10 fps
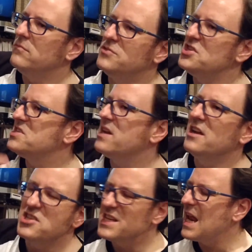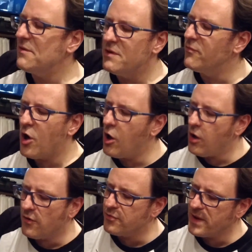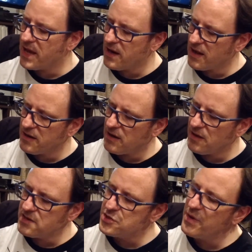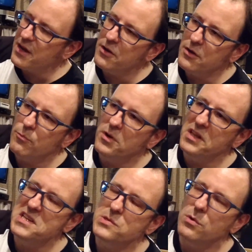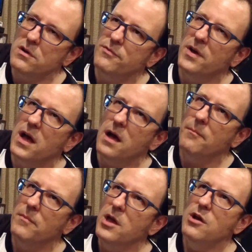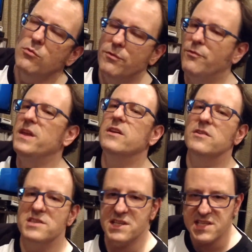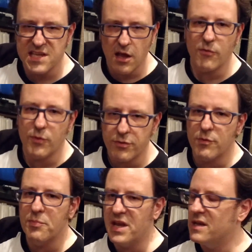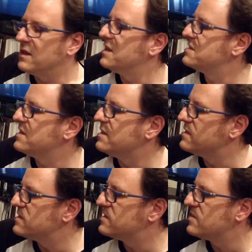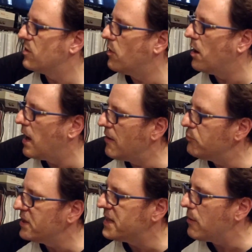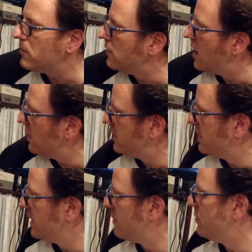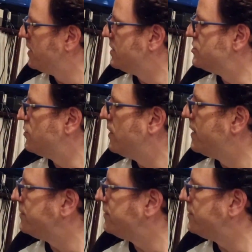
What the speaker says: just kind of involved, man, and, this record really sort of, reveals itself with repeated listens. So I played that one a lot lately and really enjoyed it.